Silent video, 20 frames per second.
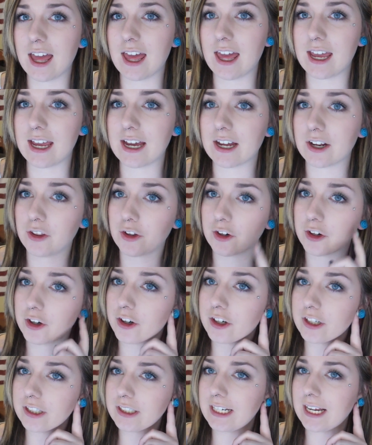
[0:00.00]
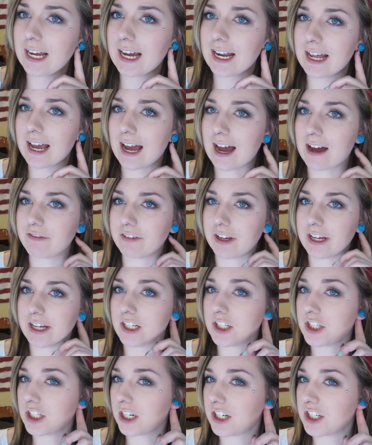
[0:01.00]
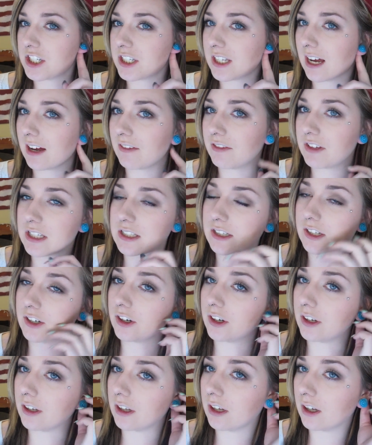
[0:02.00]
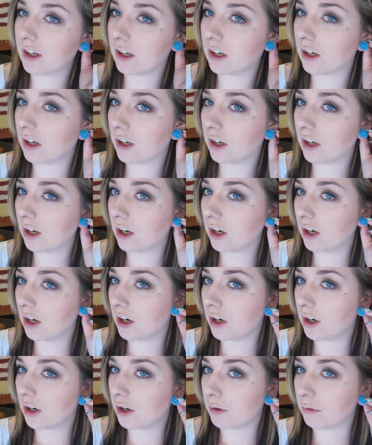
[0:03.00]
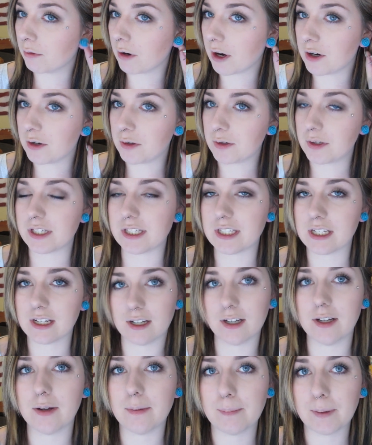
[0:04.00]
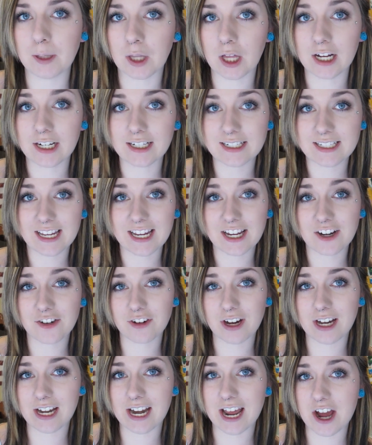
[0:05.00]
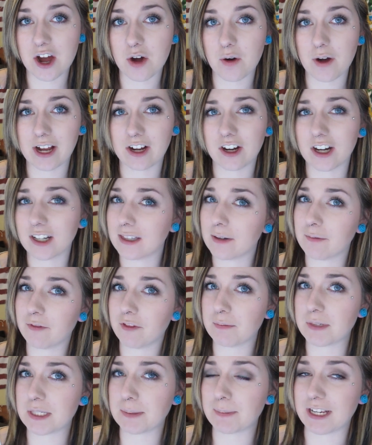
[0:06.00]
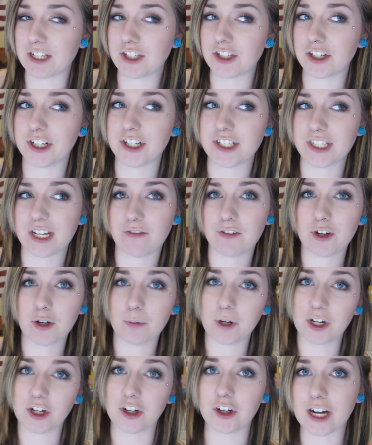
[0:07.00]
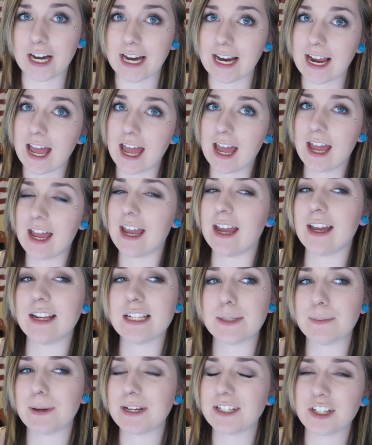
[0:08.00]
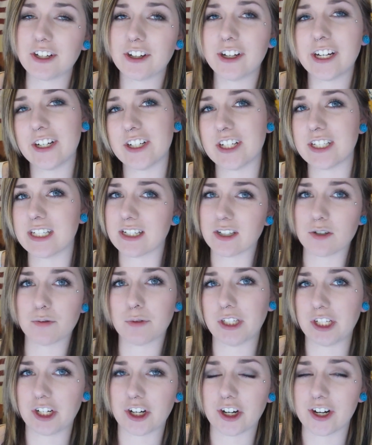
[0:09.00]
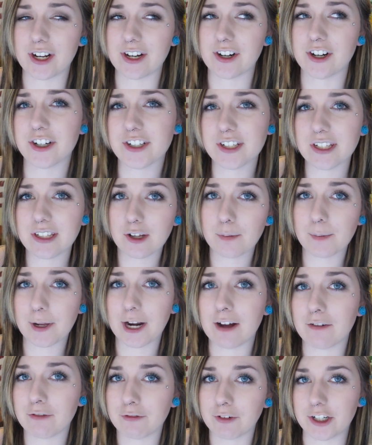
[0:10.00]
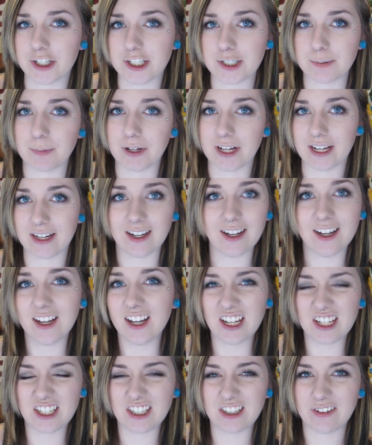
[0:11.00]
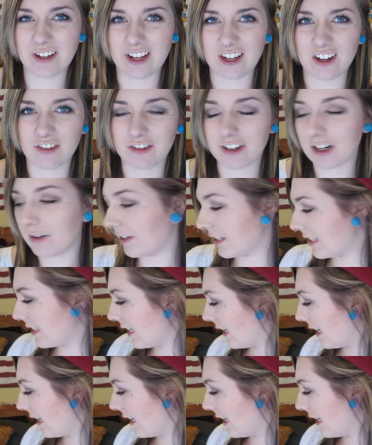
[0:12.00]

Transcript: and they're currently at 1/2 inch. I just have these little rose plugs in right now. I got them from Spencer's, if you're wondering, and spacing your ears doesn't really hurt. It hurts a little bit at first, but you get over it once